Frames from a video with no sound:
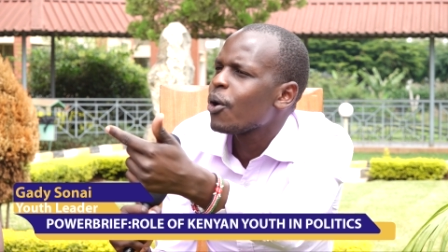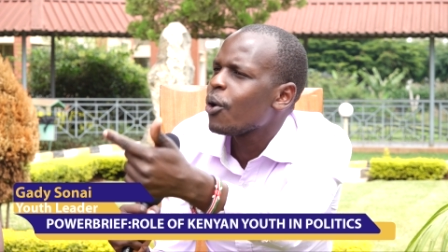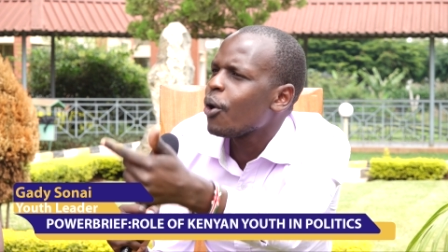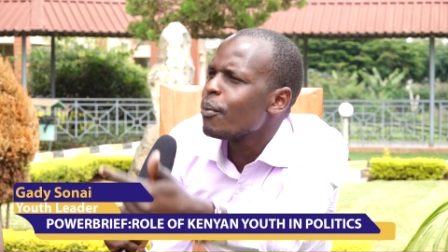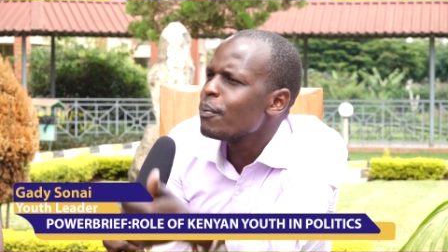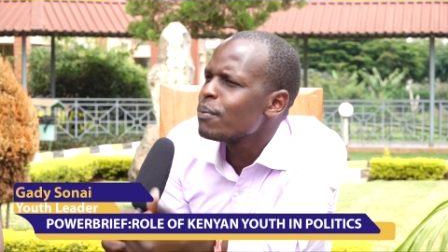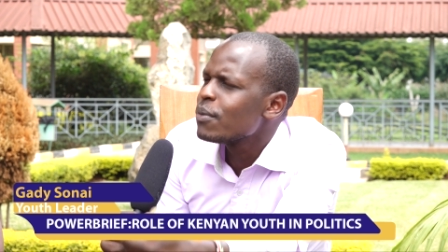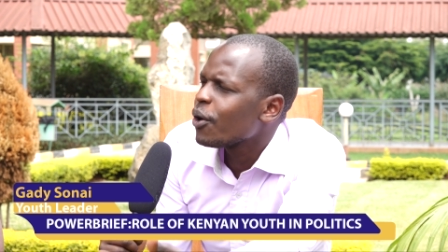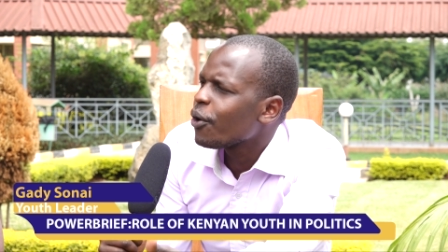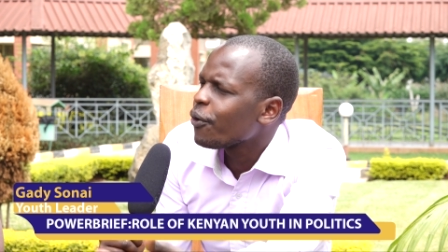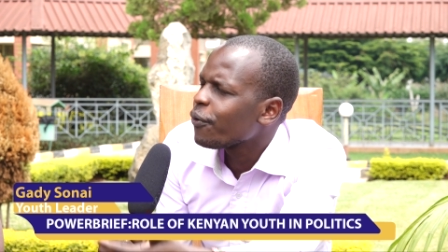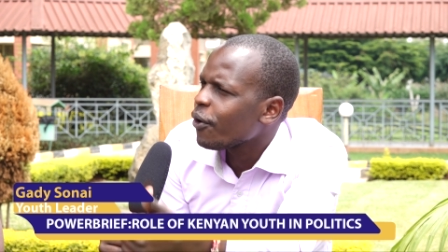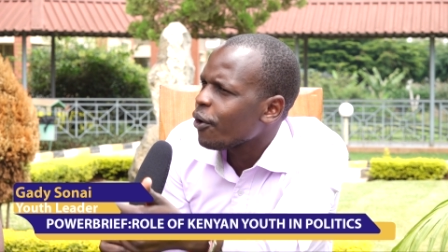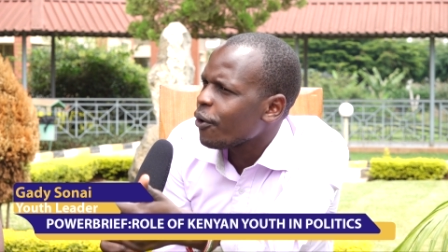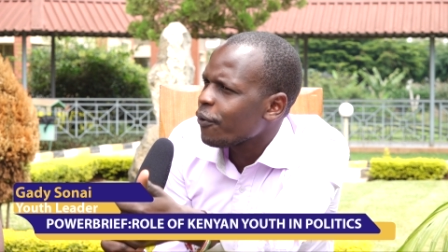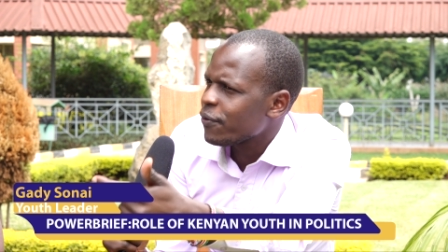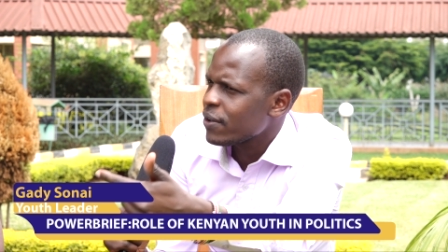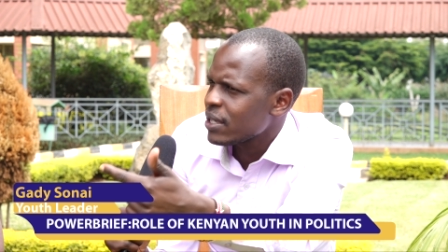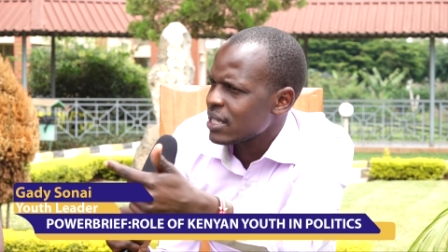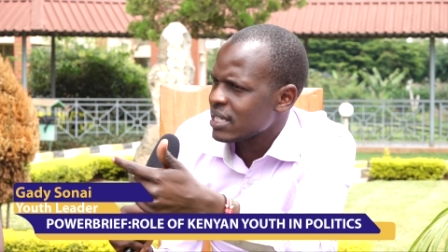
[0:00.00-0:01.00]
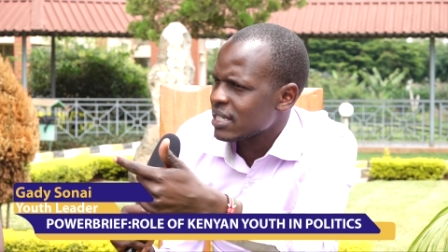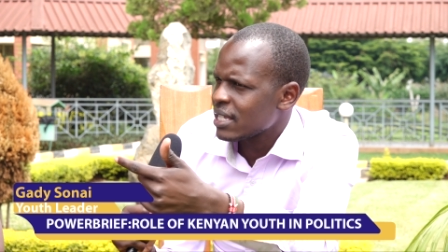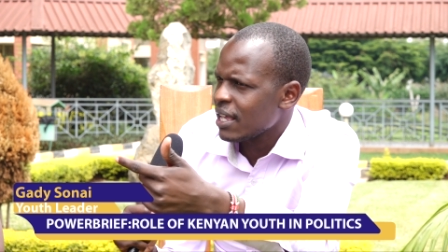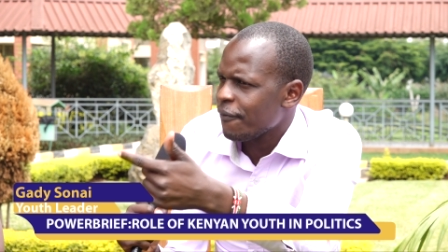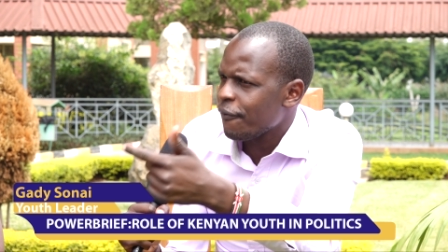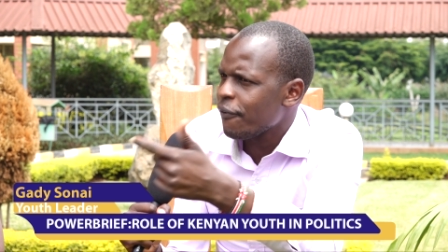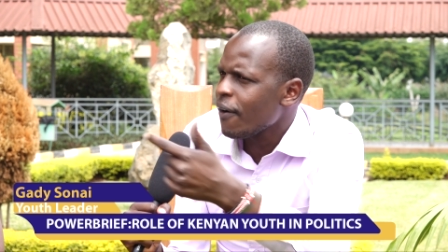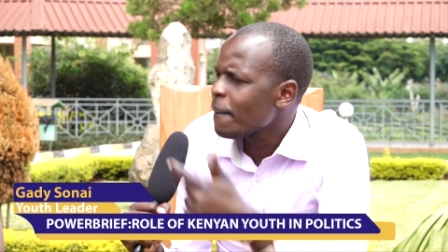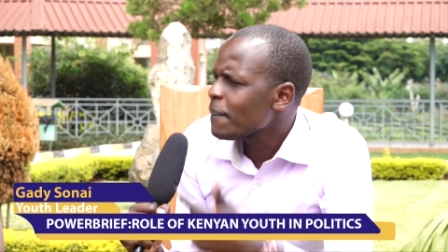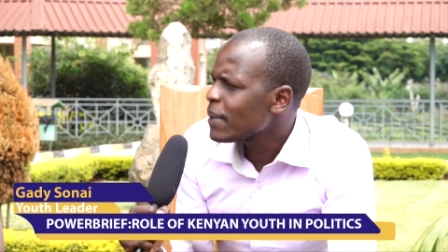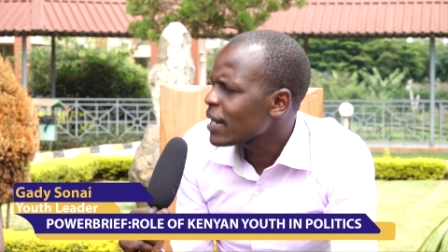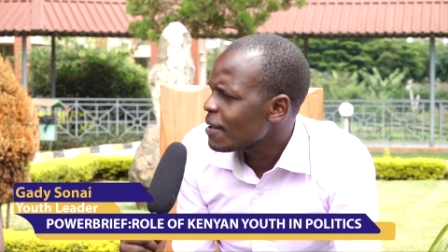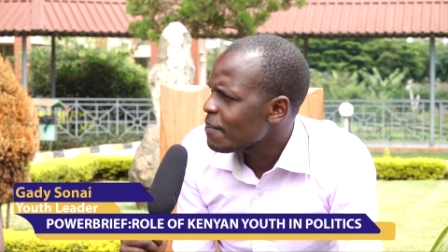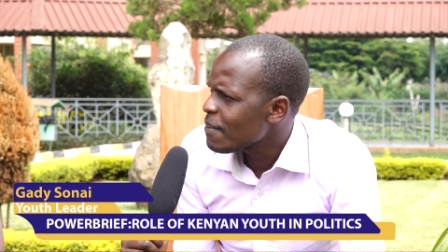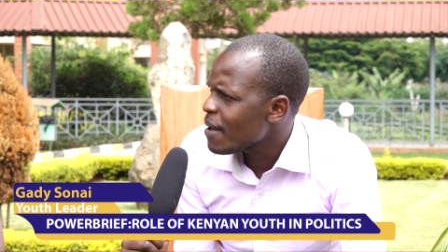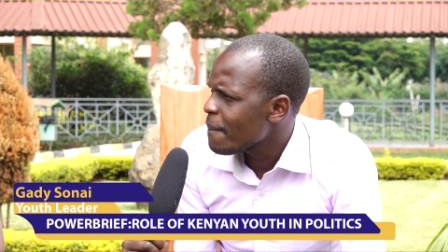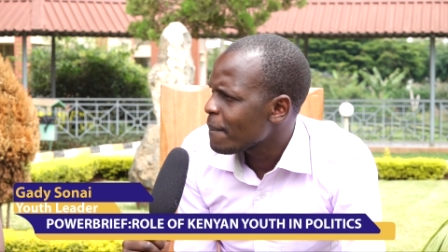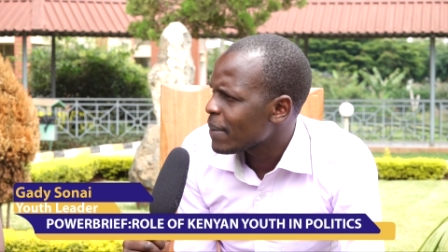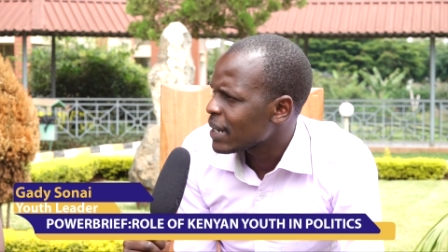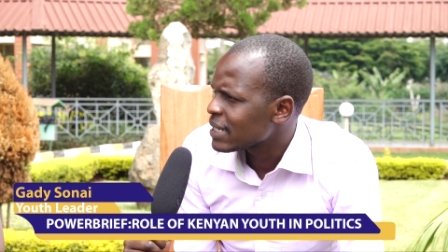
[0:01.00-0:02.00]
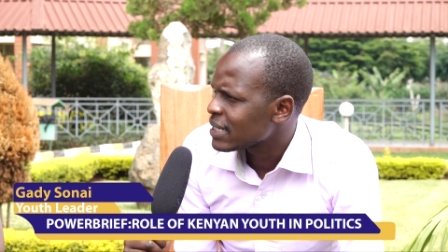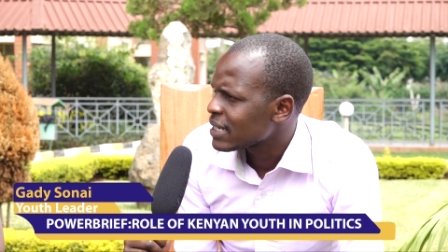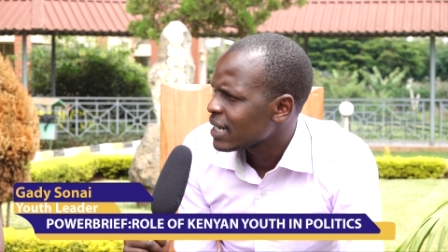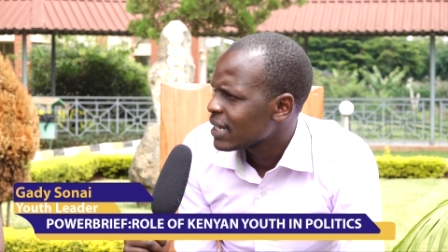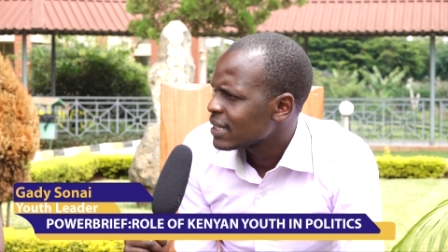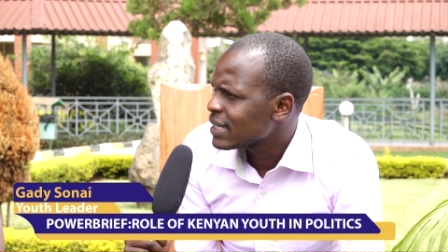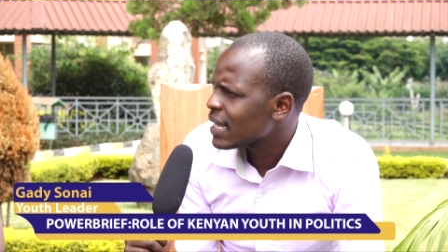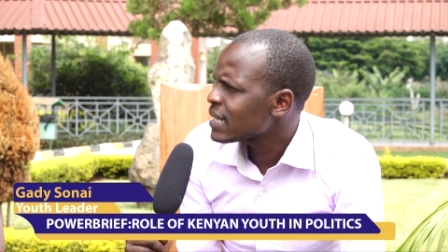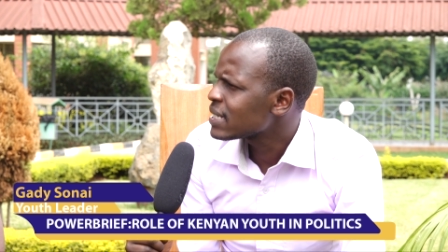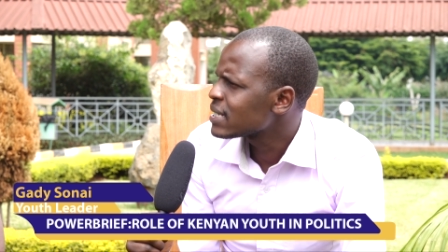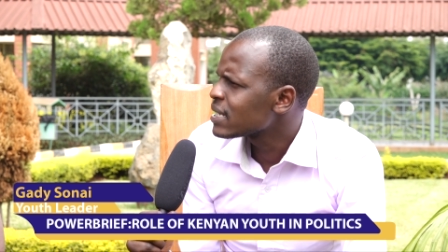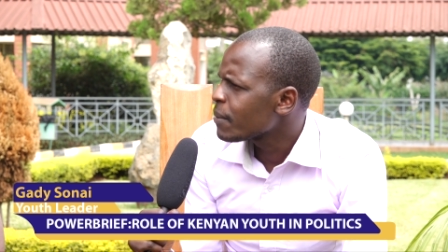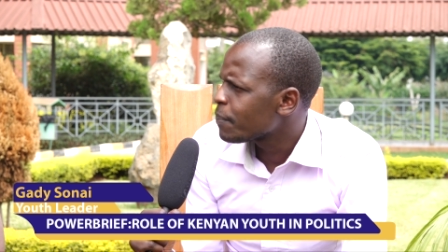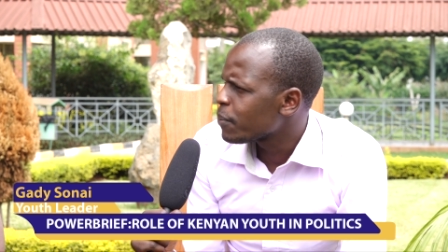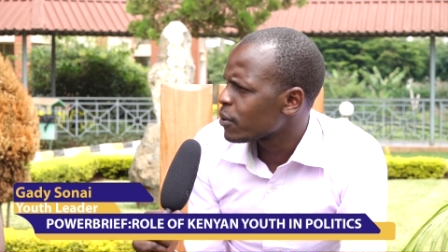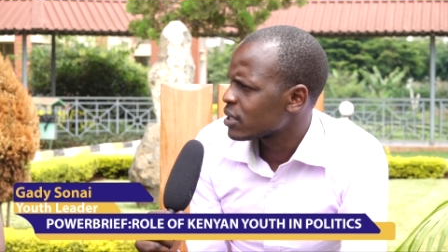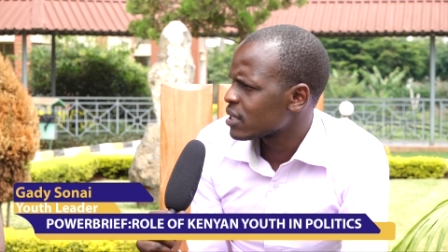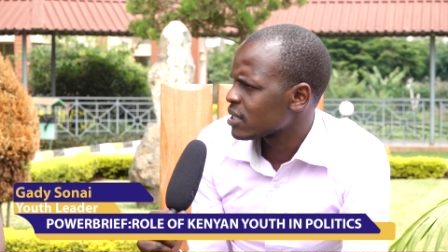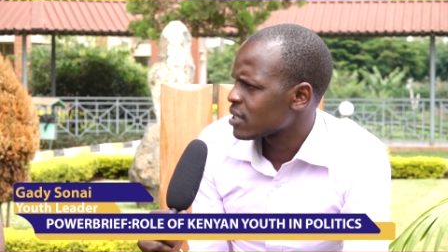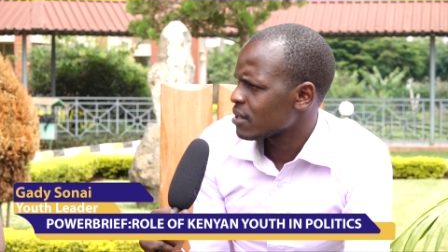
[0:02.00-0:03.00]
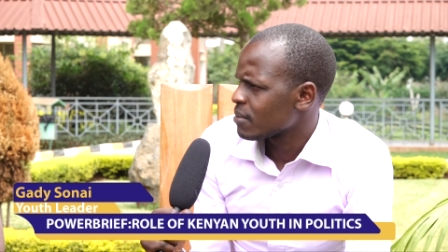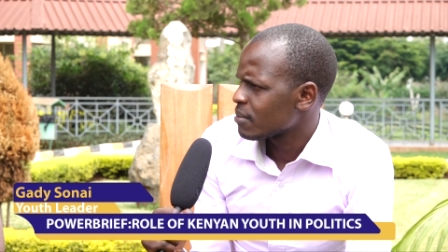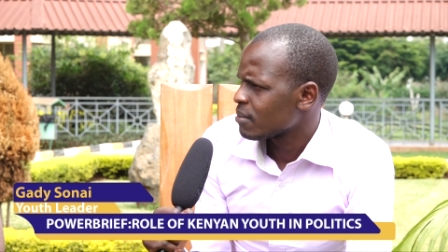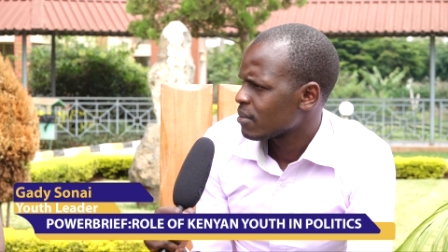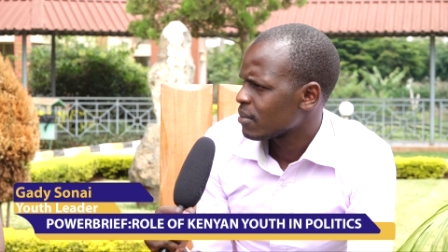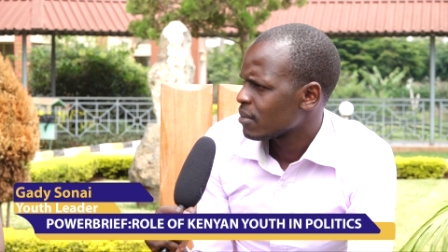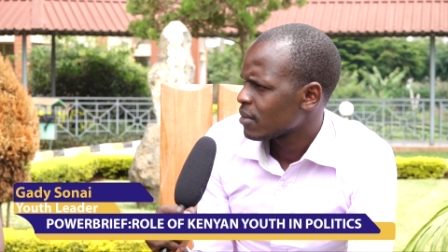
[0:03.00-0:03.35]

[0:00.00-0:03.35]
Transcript: of, of his uh, family members. That's nepotism.